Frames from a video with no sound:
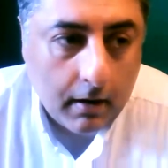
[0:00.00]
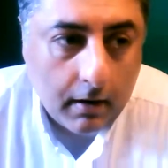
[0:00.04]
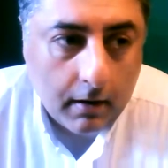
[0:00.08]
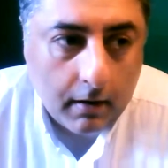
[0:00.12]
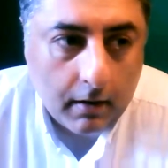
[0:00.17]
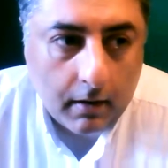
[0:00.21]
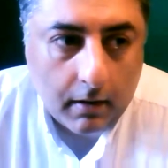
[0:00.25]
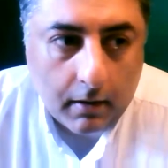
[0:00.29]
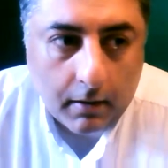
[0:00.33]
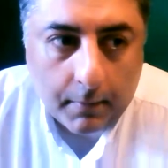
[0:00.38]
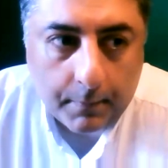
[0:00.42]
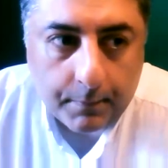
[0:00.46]

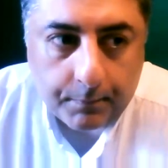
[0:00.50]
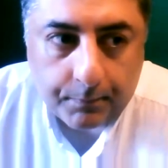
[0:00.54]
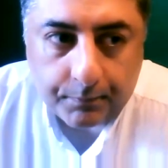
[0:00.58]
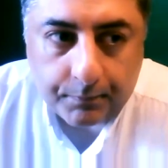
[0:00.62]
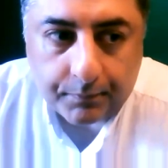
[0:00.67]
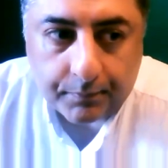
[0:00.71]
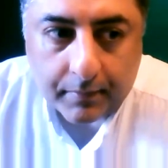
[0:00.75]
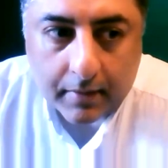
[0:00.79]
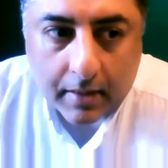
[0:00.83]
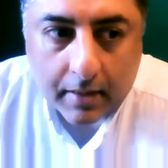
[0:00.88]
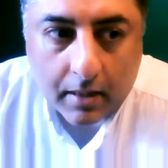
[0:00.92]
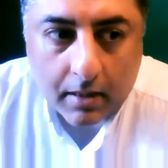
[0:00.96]
um,
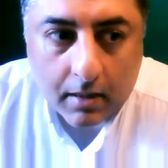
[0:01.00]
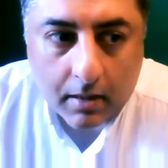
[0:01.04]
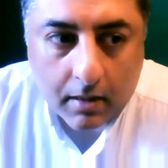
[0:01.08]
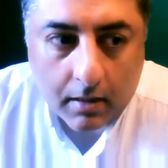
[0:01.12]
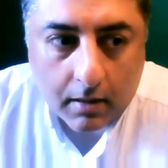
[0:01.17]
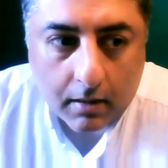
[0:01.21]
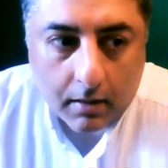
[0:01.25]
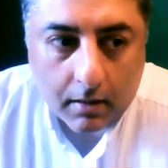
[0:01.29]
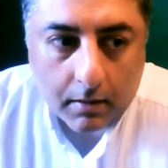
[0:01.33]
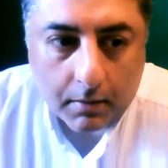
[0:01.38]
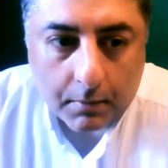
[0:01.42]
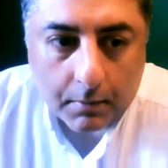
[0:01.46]

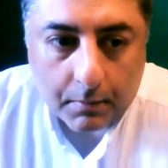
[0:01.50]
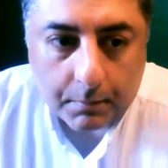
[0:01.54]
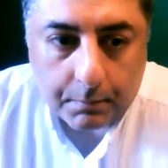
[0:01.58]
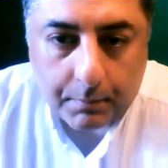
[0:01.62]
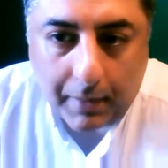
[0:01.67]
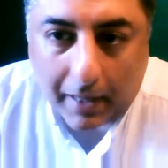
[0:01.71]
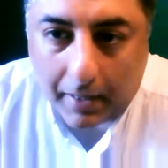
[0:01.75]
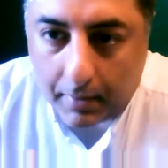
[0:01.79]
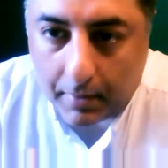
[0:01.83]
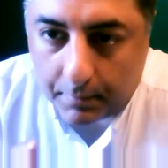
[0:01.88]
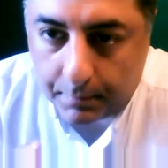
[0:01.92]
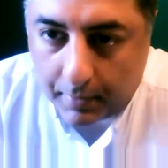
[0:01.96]

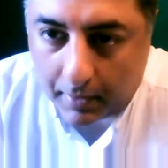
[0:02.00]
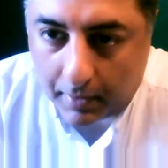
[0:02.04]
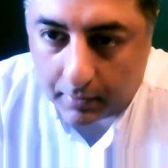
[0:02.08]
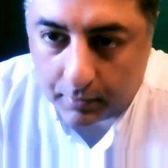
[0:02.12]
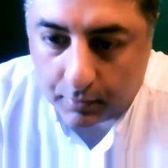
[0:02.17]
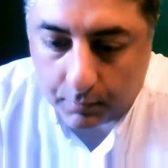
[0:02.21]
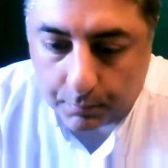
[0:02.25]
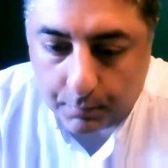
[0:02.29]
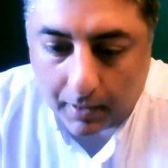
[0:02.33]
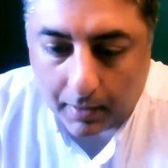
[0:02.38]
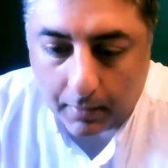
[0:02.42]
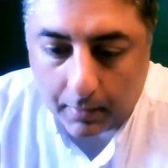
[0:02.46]

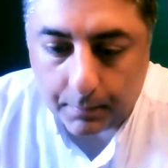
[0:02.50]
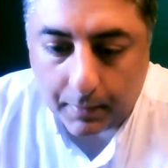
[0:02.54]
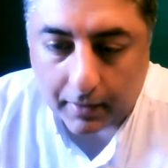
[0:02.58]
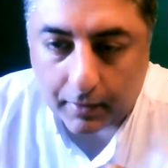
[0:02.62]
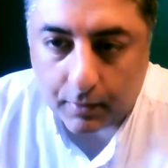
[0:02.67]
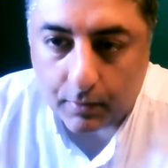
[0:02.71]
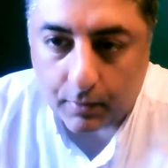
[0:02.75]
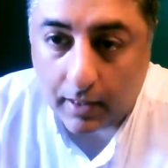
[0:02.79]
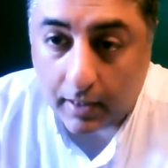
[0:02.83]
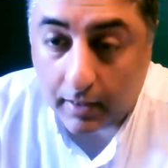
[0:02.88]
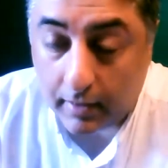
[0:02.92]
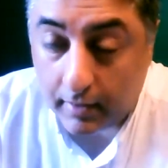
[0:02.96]
uh,
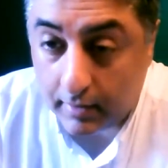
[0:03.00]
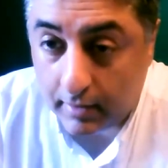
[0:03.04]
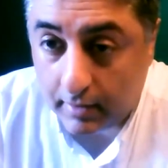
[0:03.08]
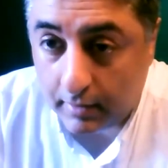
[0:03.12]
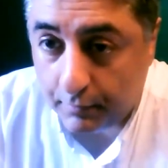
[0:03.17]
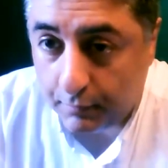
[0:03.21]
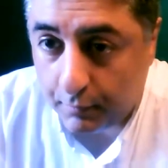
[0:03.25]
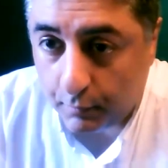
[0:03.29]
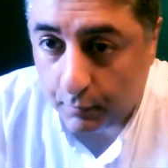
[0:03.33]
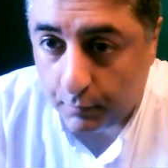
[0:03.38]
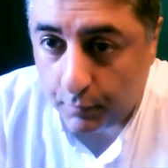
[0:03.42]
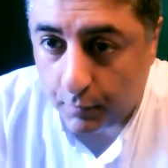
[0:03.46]

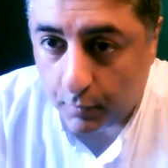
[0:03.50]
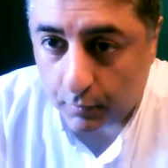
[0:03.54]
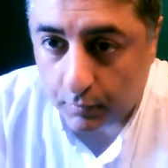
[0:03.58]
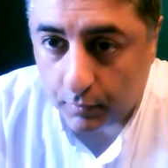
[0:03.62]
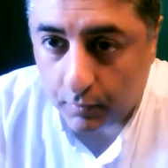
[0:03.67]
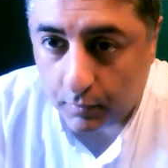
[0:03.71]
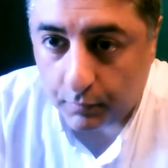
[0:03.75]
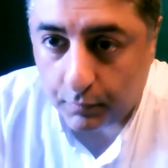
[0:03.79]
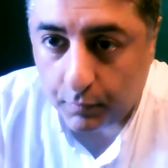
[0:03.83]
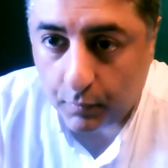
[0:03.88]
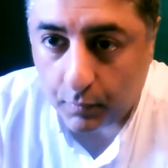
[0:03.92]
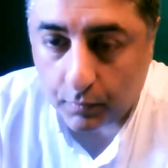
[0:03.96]
particularity for, for,
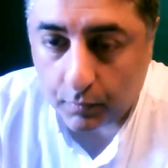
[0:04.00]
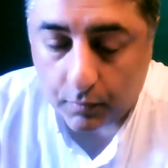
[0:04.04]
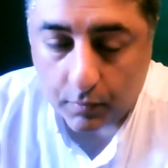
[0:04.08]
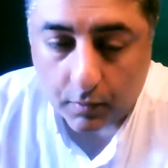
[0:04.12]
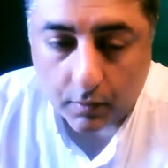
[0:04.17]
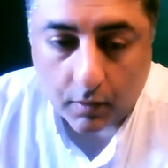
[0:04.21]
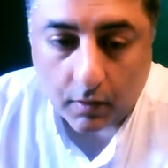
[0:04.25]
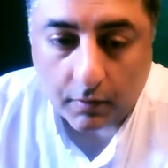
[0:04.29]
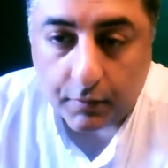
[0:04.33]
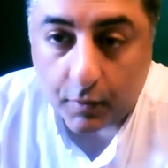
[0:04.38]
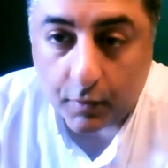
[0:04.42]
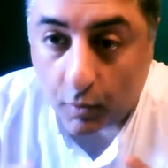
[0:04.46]
the for the